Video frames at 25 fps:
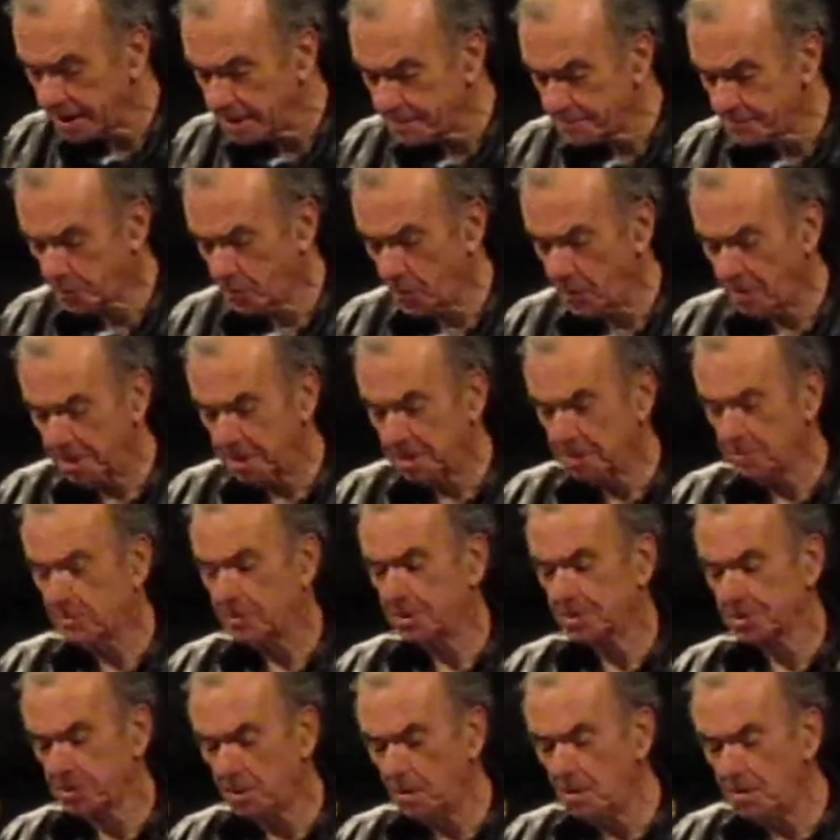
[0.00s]
embroidered
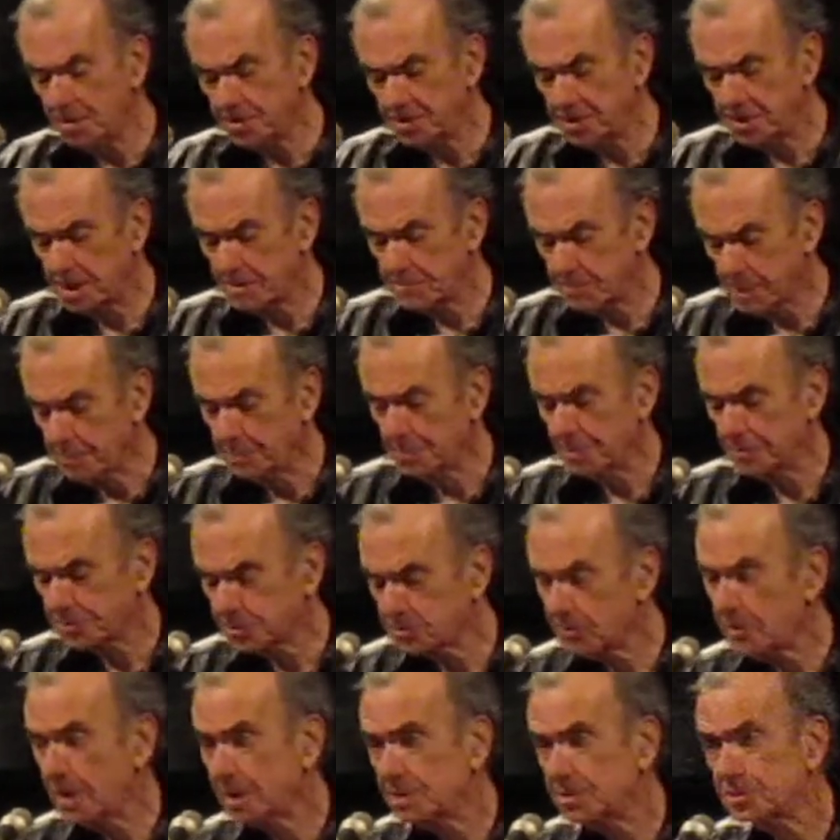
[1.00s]
with golden and purple
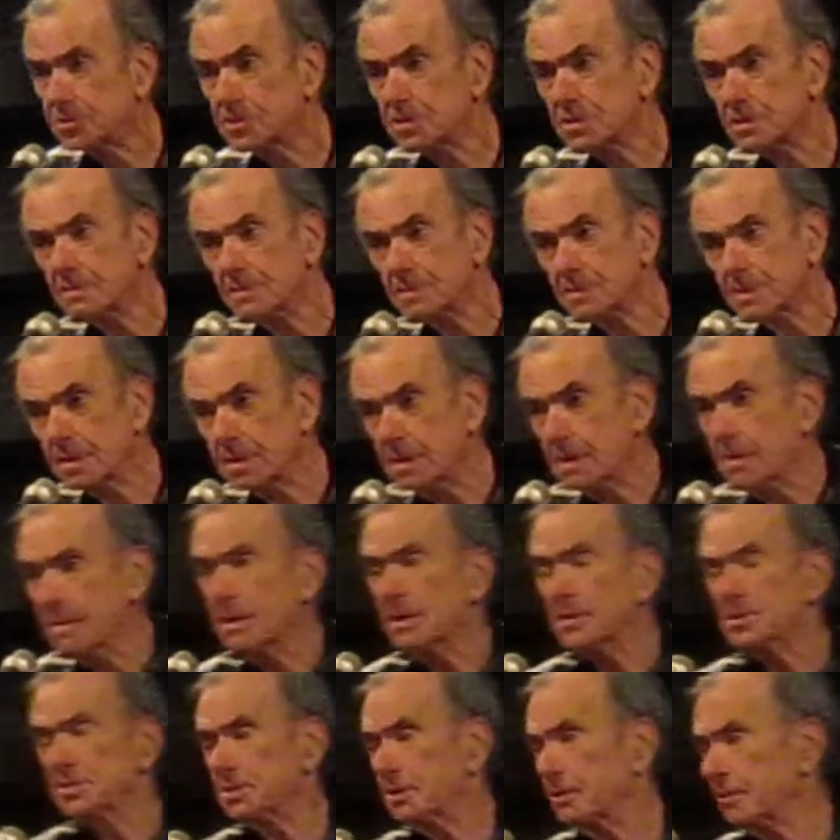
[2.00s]
threads.
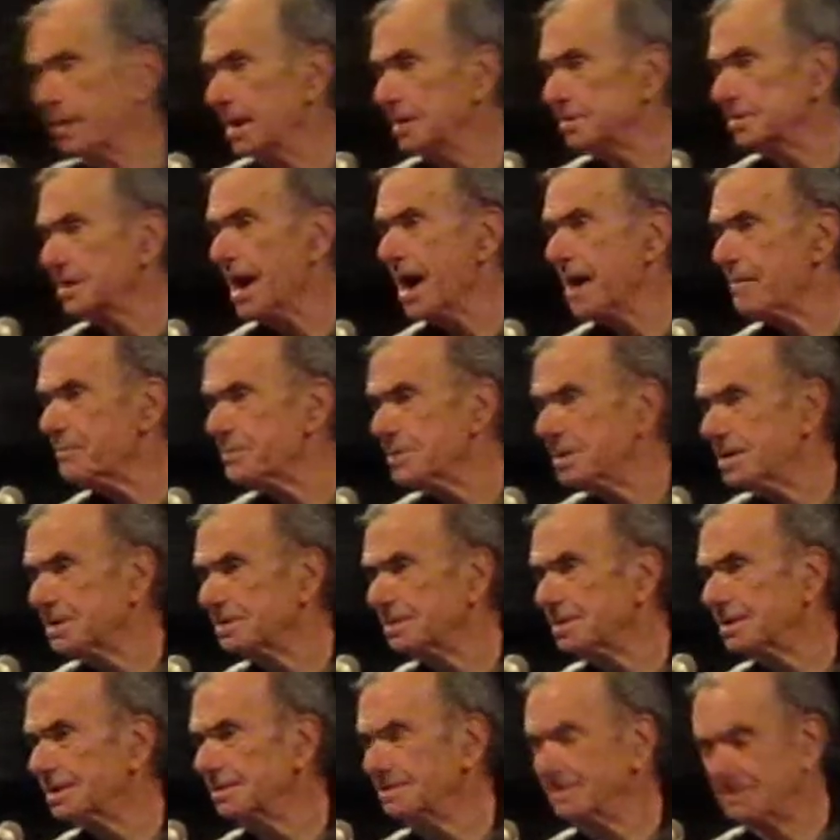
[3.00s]
So it has a happy
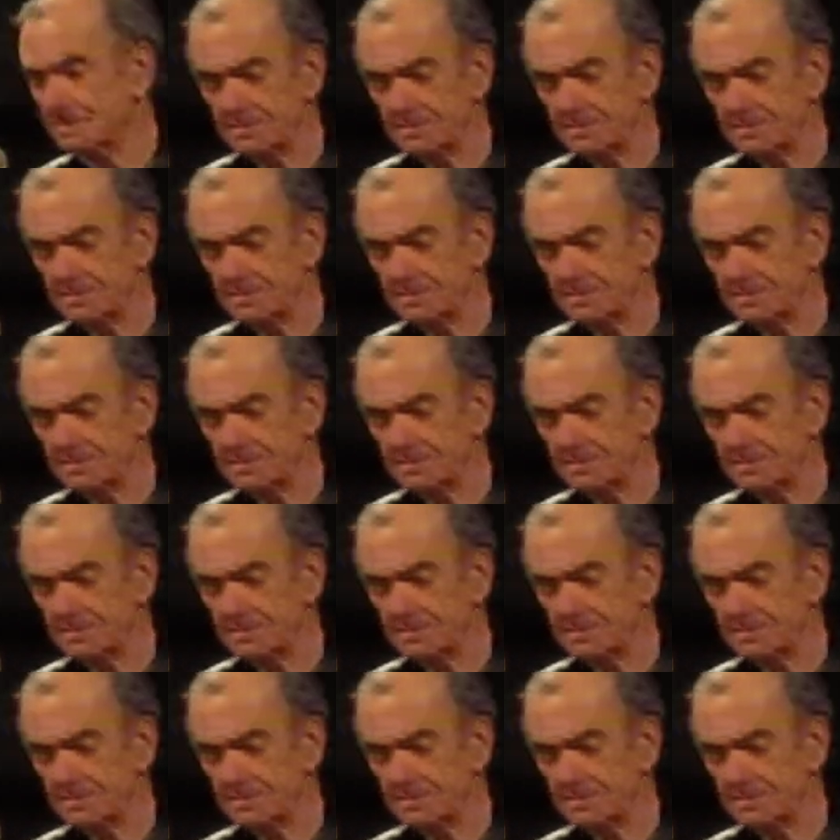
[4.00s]
ending.